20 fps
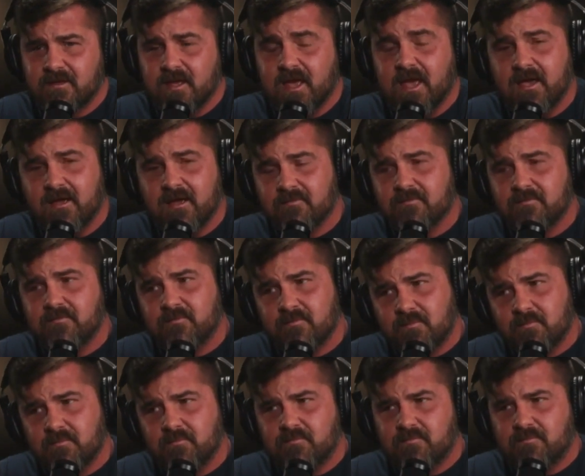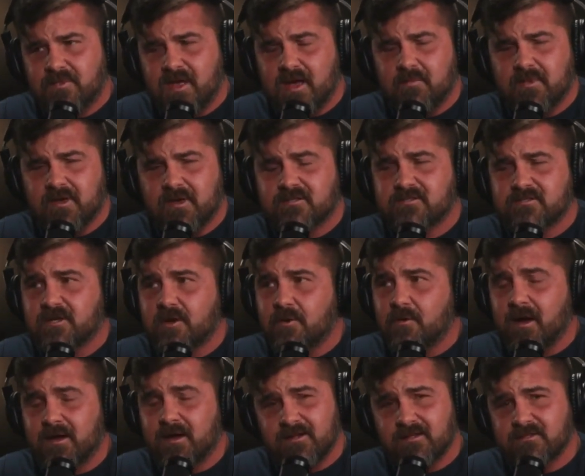And that being
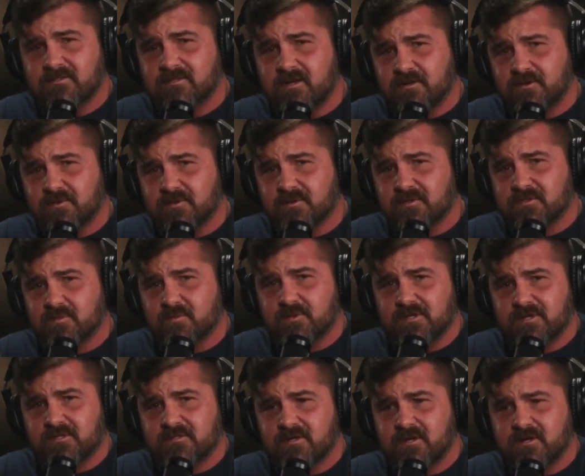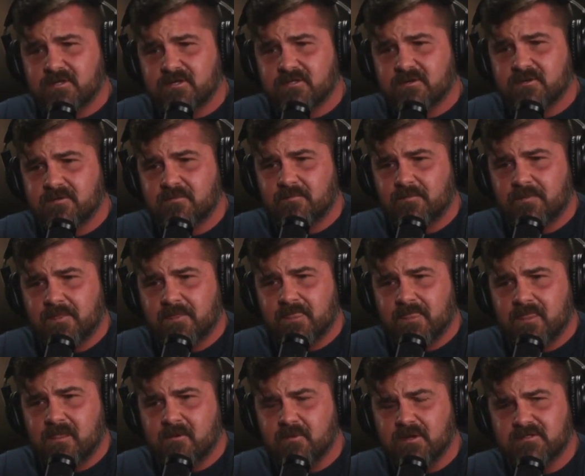so, I did start doing some
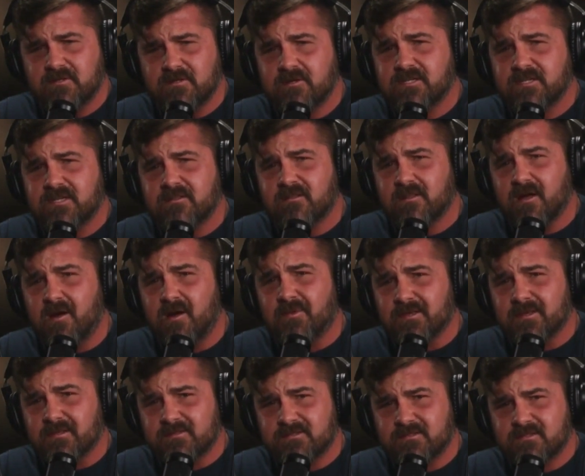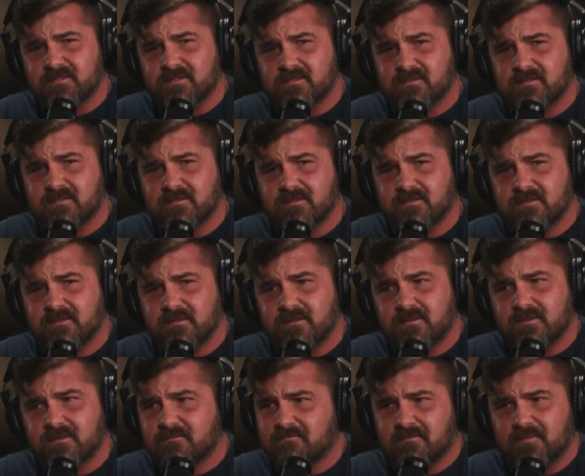researching lobbyists.
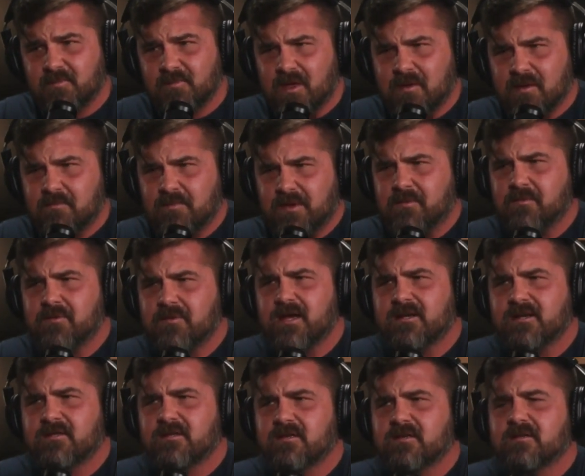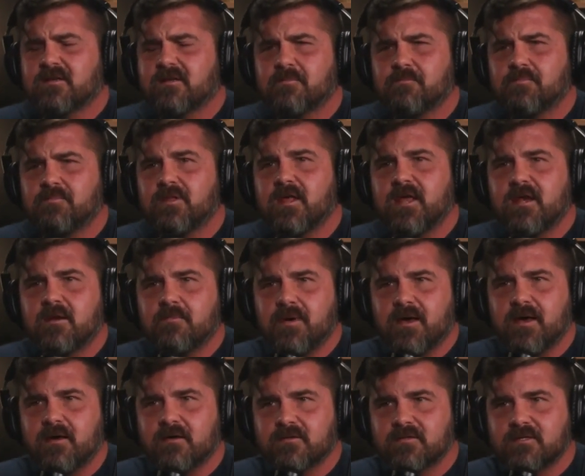People like to complain
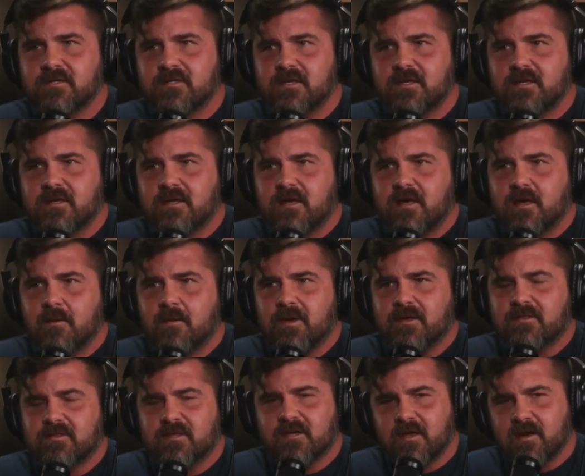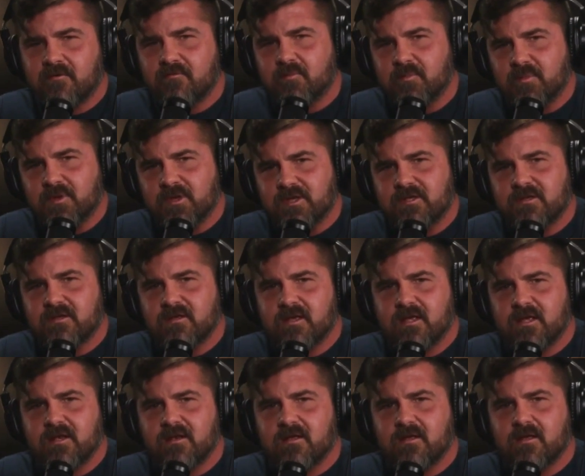about the government
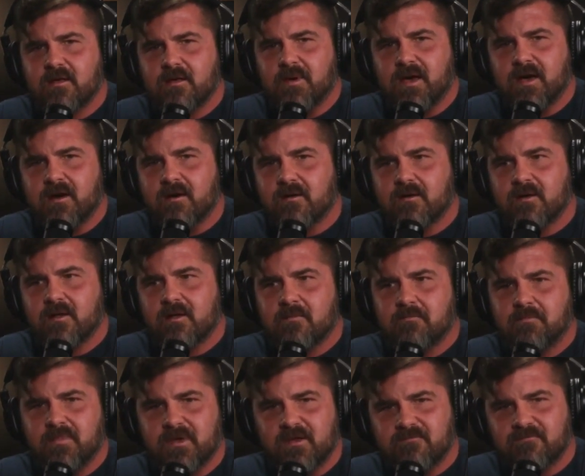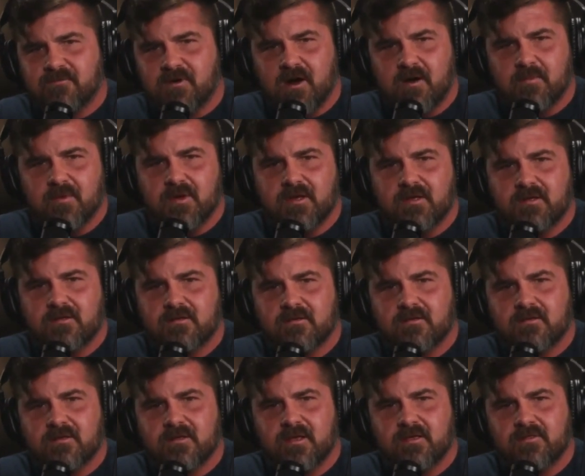and about Big Pharma
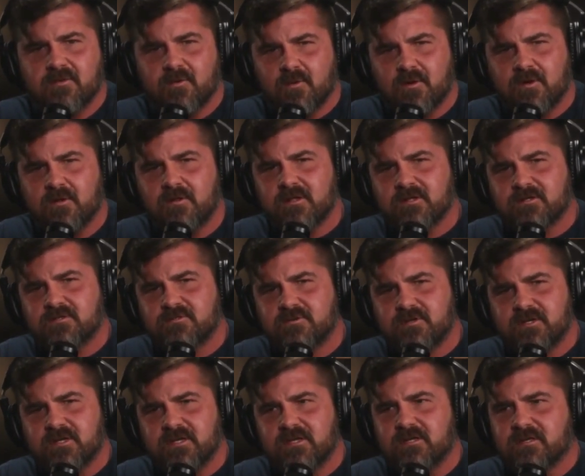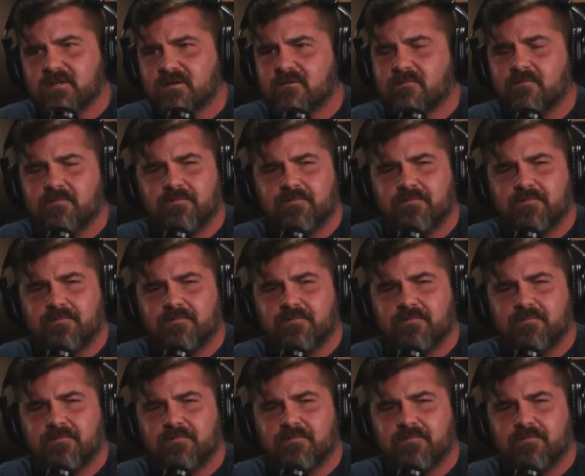and the oil industry and